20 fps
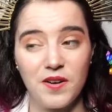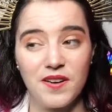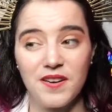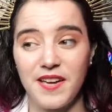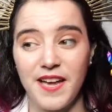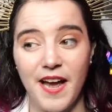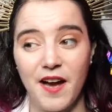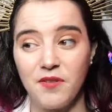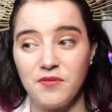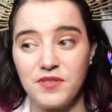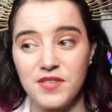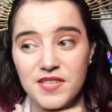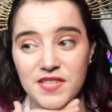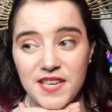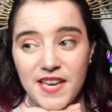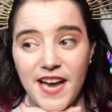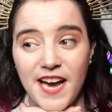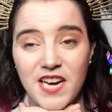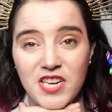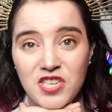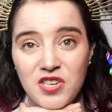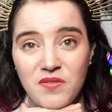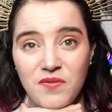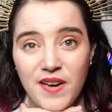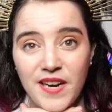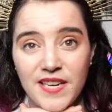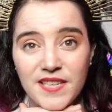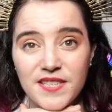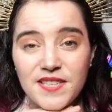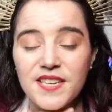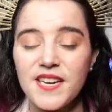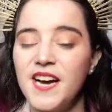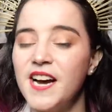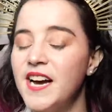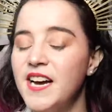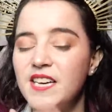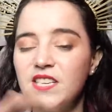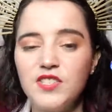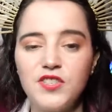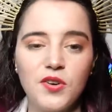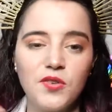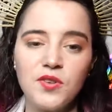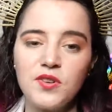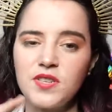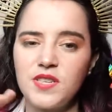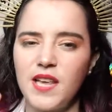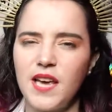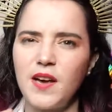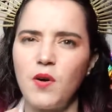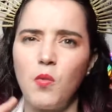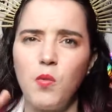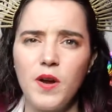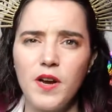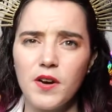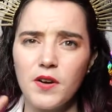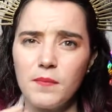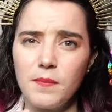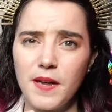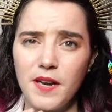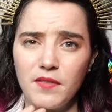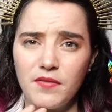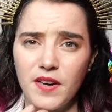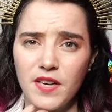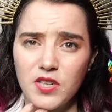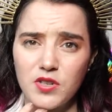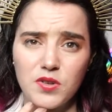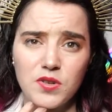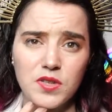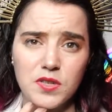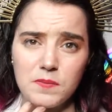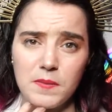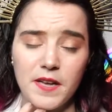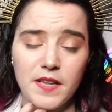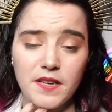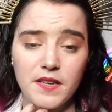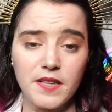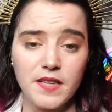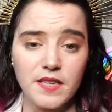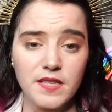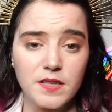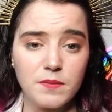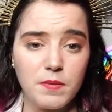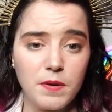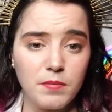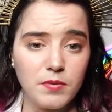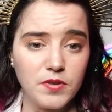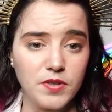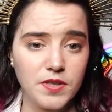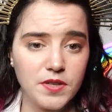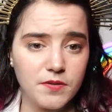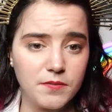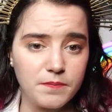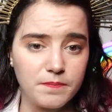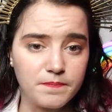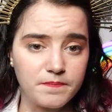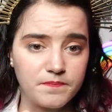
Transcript: count as a cash advance. So there's like weird manufacturer spend things people do.